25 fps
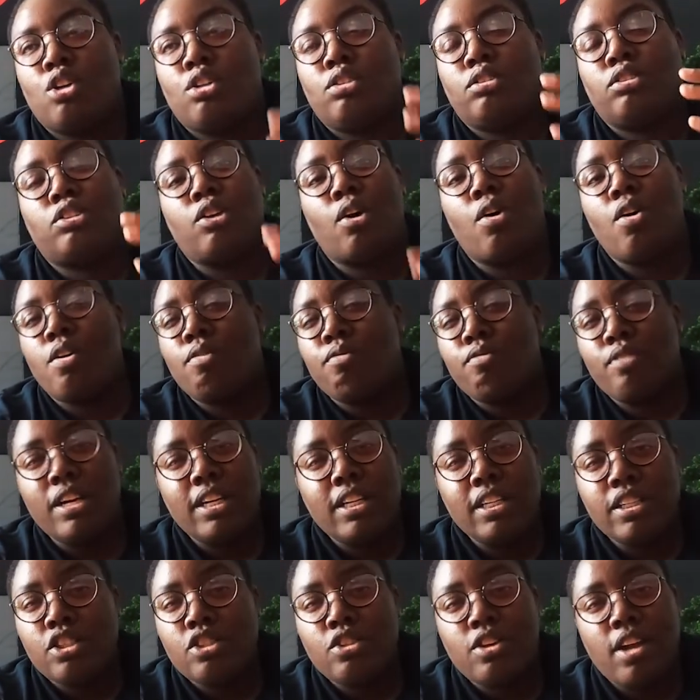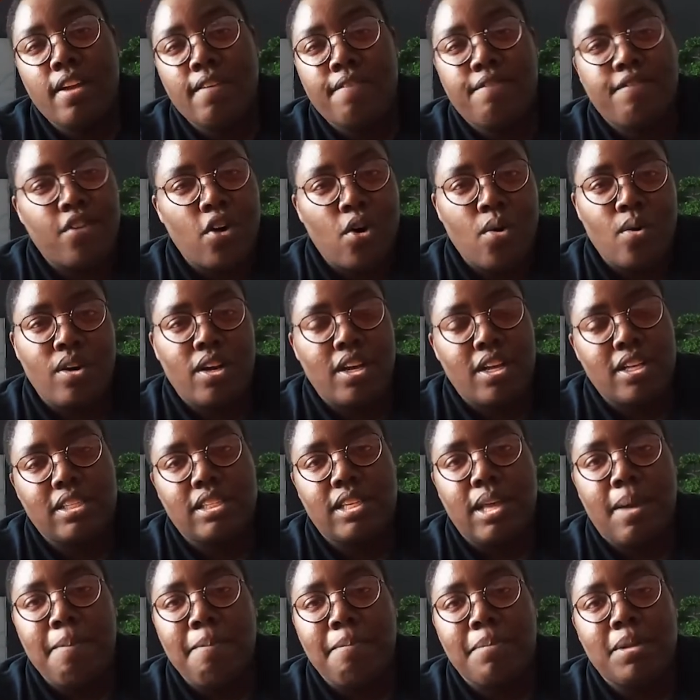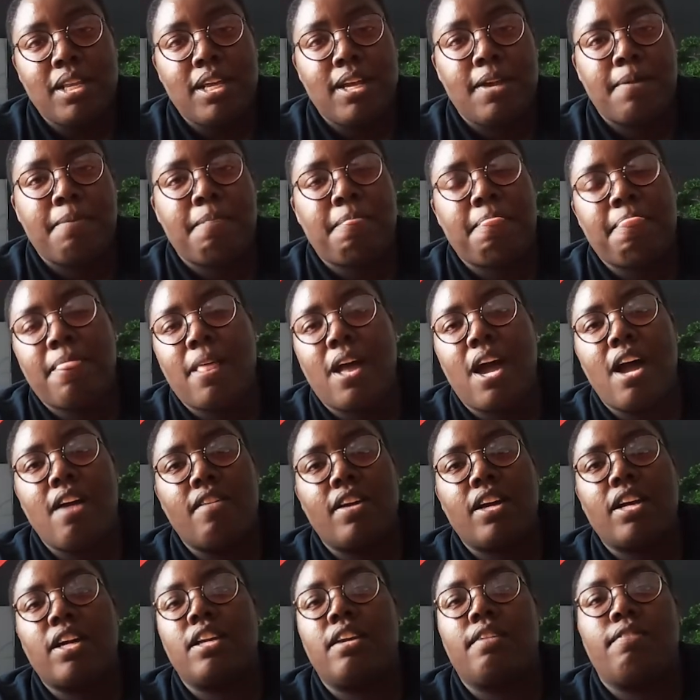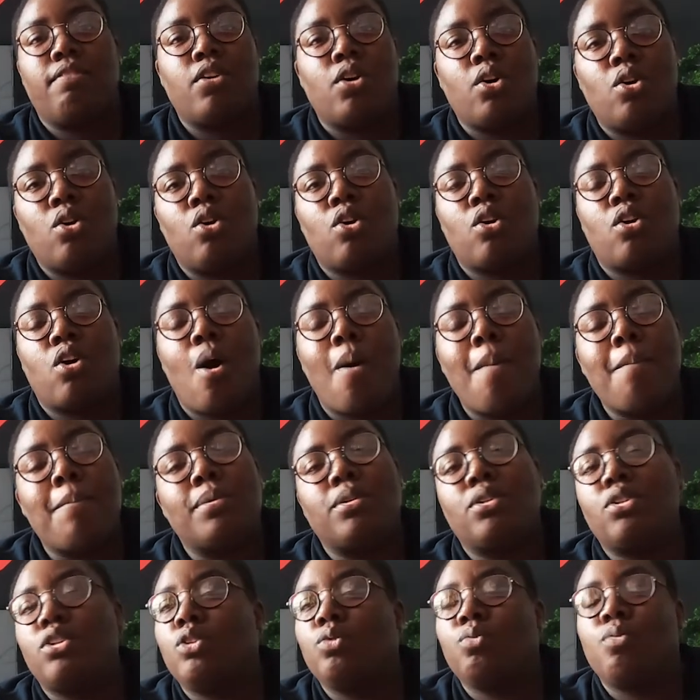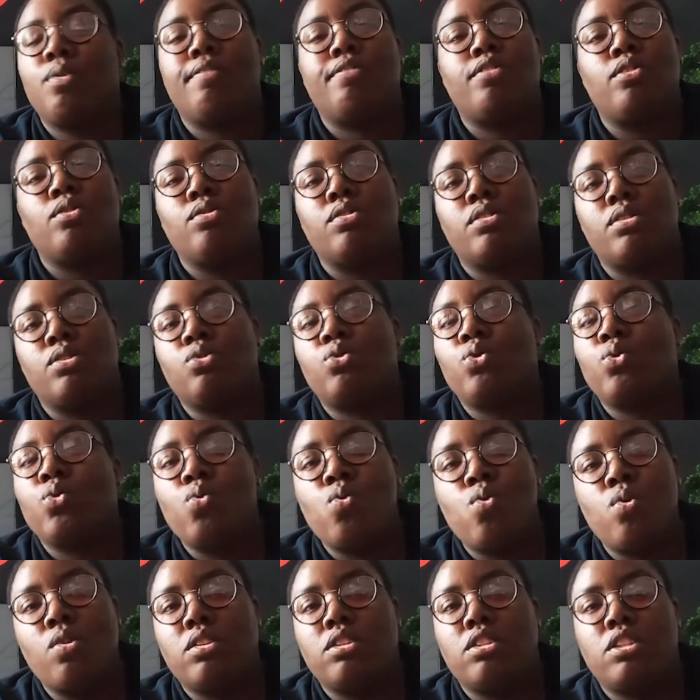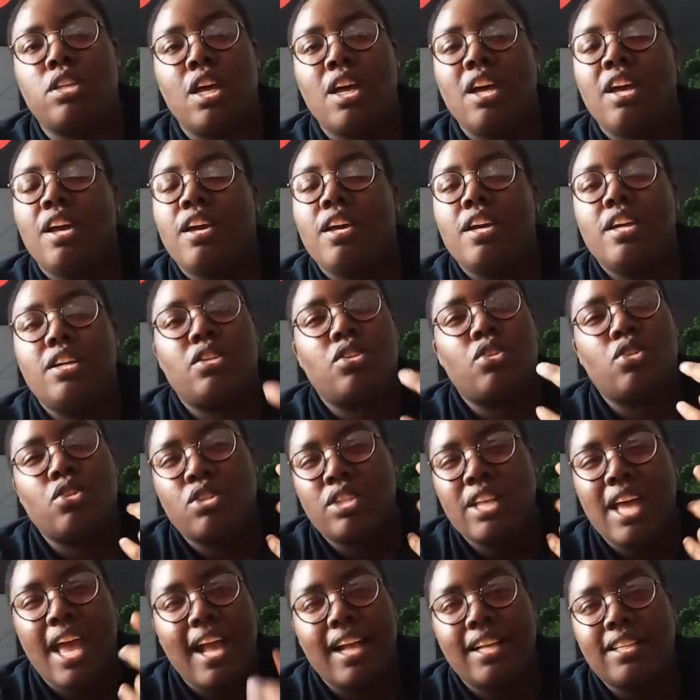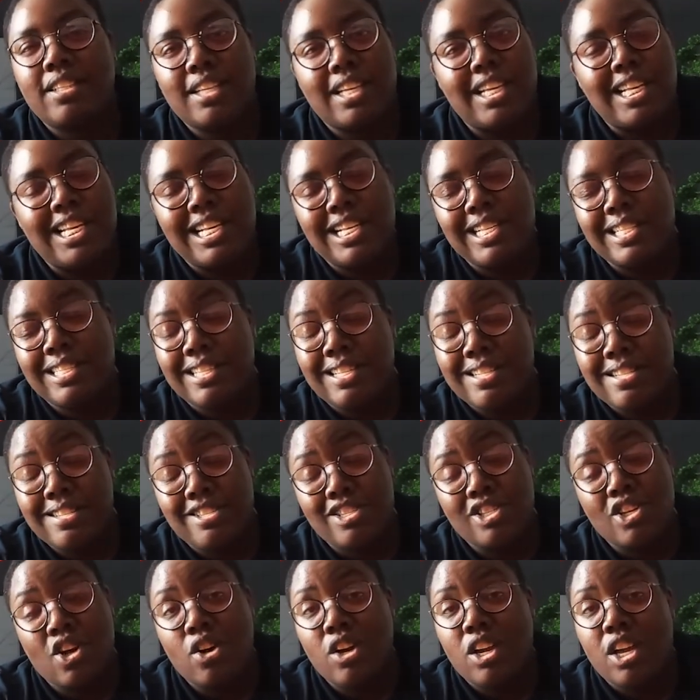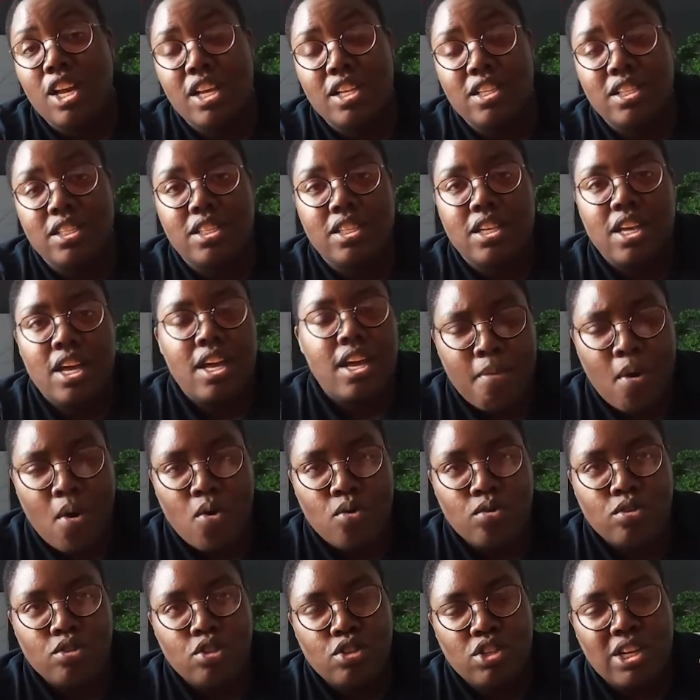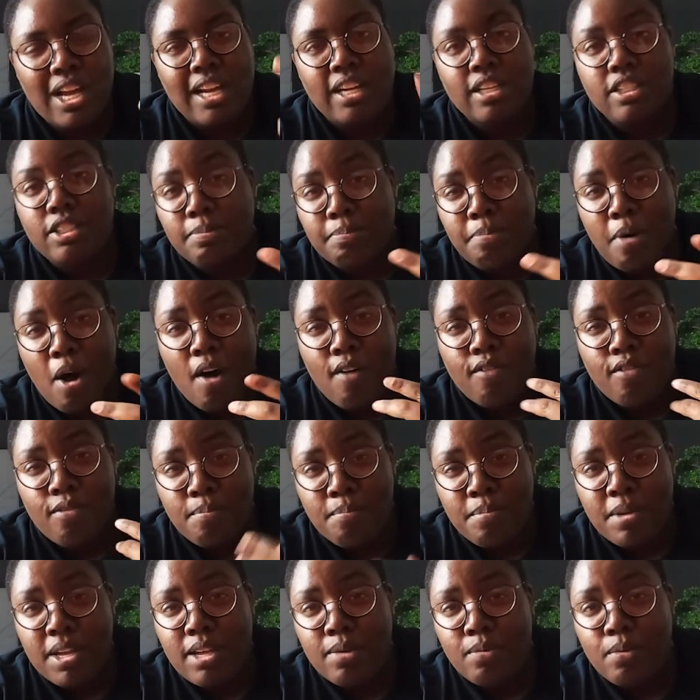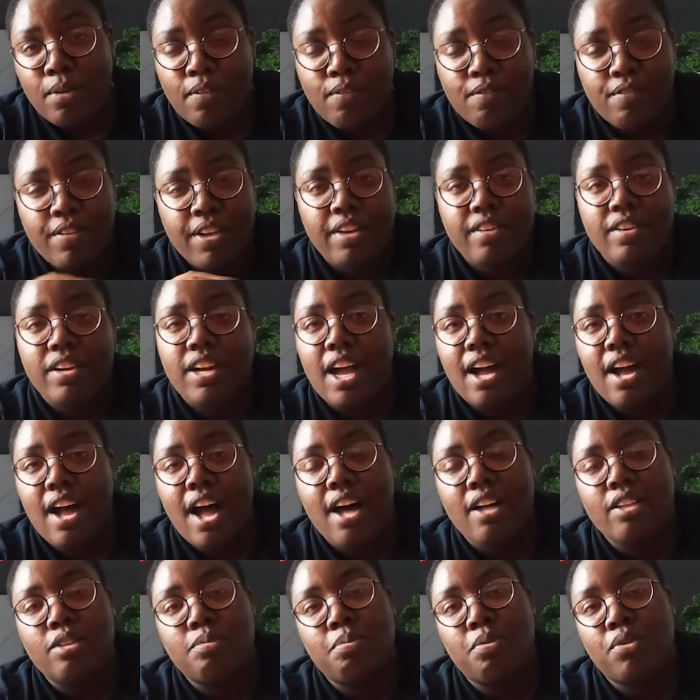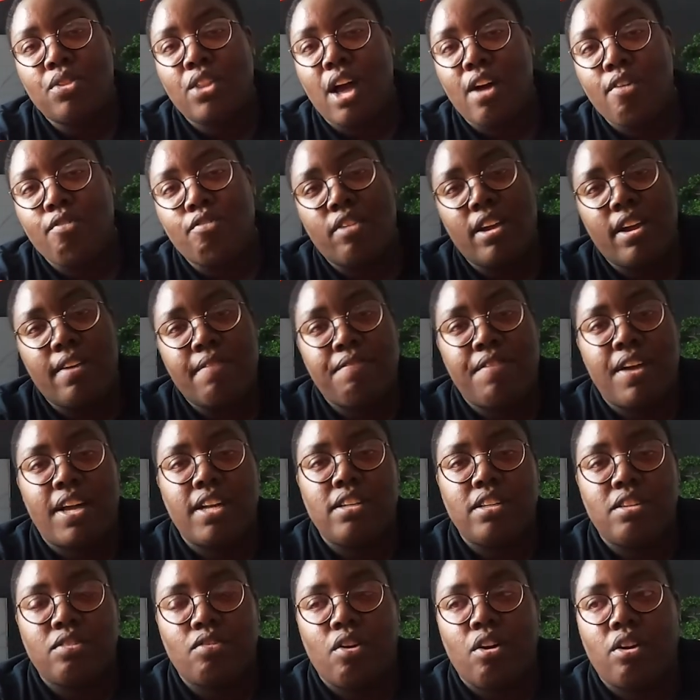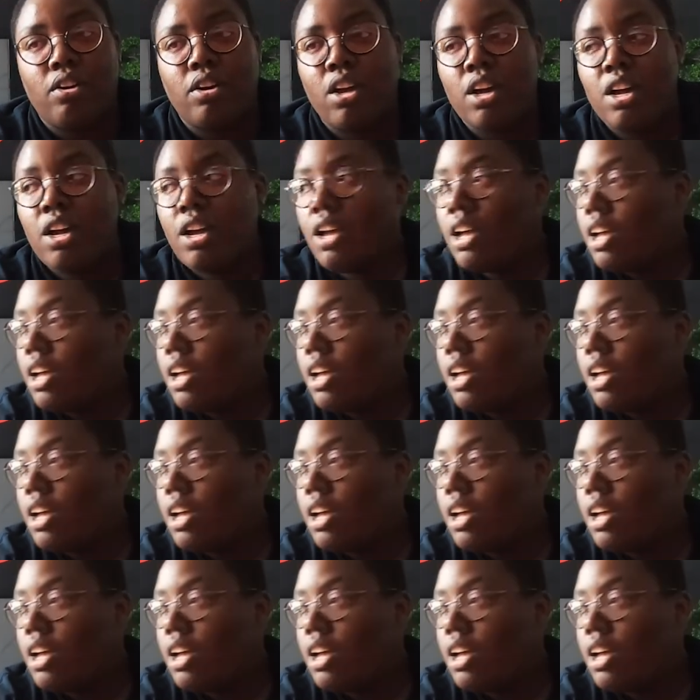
So a really straightforward assembly. I reckon if you're competent with using tools, it's just hex keys and sockets. The most challenging part for me was figuring out how to put that rear fender on.